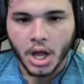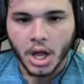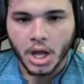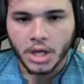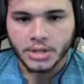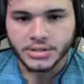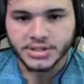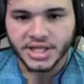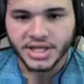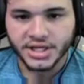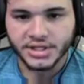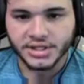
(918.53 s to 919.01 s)

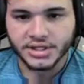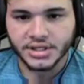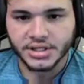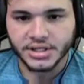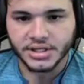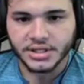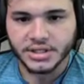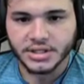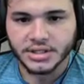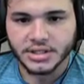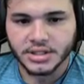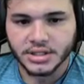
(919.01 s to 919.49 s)
Did,
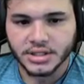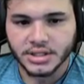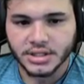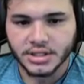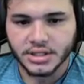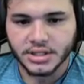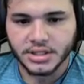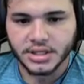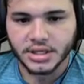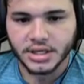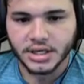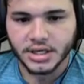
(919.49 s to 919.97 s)

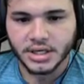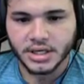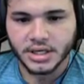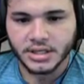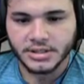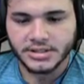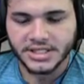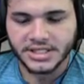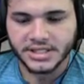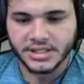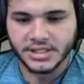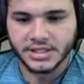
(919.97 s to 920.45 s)

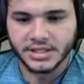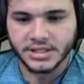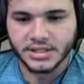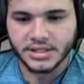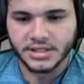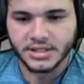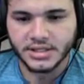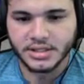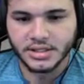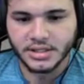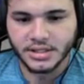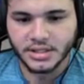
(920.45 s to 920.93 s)
did,
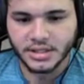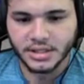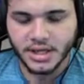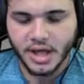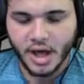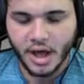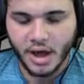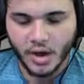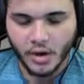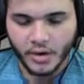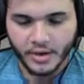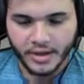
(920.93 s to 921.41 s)

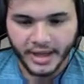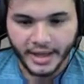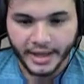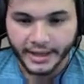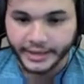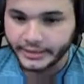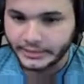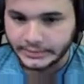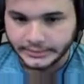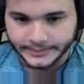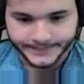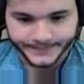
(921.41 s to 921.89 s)
okay.
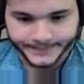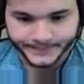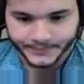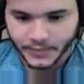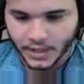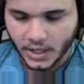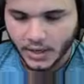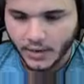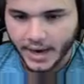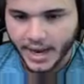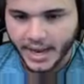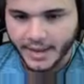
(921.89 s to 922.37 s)

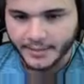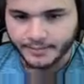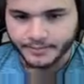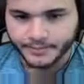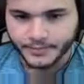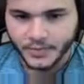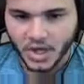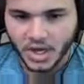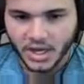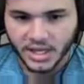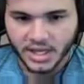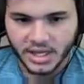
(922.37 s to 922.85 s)
All right,
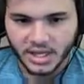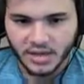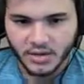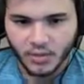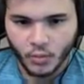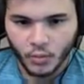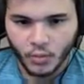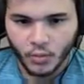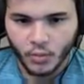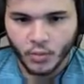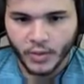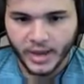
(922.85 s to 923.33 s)
Huggy
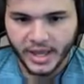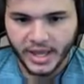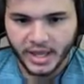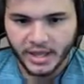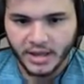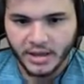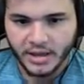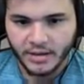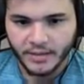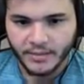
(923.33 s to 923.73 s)
Wuggy.